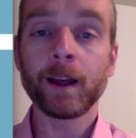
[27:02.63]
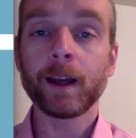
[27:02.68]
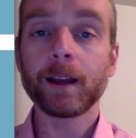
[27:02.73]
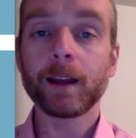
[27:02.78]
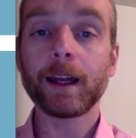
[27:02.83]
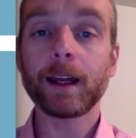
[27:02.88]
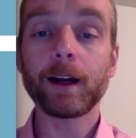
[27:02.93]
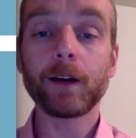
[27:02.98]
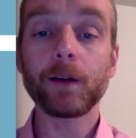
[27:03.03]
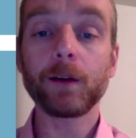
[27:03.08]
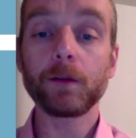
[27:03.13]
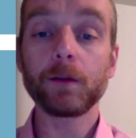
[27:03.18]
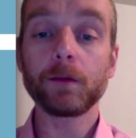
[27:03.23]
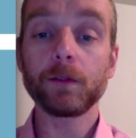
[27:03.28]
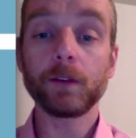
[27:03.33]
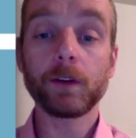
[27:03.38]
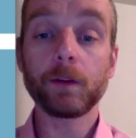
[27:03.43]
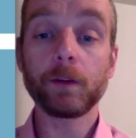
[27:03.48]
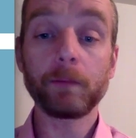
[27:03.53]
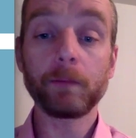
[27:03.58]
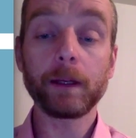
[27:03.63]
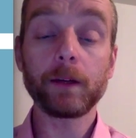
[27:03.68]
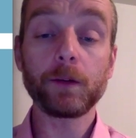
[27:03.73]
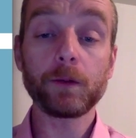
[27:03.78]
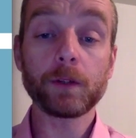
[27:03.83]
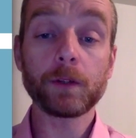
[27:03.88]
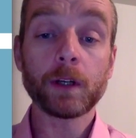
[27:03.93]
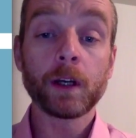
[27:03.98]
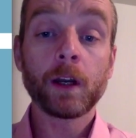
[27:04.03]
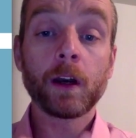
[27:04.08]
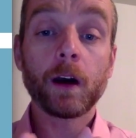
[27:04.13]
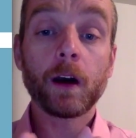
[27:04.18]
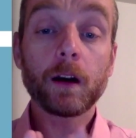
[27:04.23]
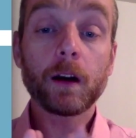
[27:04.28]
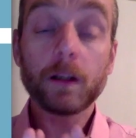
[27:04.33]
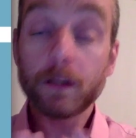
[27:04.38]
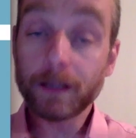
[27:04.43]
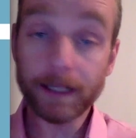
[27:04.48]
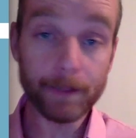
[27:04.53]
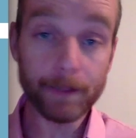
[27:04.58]
Now, you can build
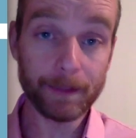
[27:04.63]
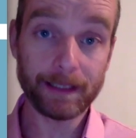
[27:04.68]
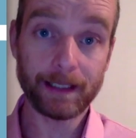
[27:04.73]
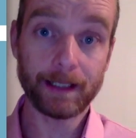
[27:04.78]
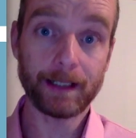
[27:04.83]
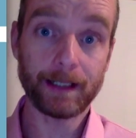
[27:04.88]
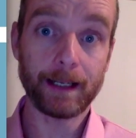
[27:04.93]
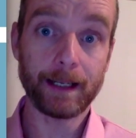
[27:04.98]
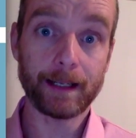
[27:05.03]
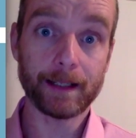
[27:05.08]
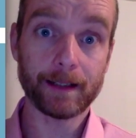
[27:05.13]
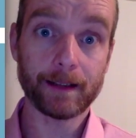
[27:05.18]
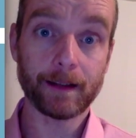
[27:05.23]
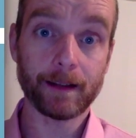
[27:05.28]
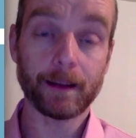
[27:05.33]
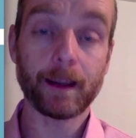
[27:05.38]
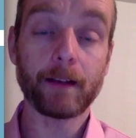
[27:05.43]
an unlimited list.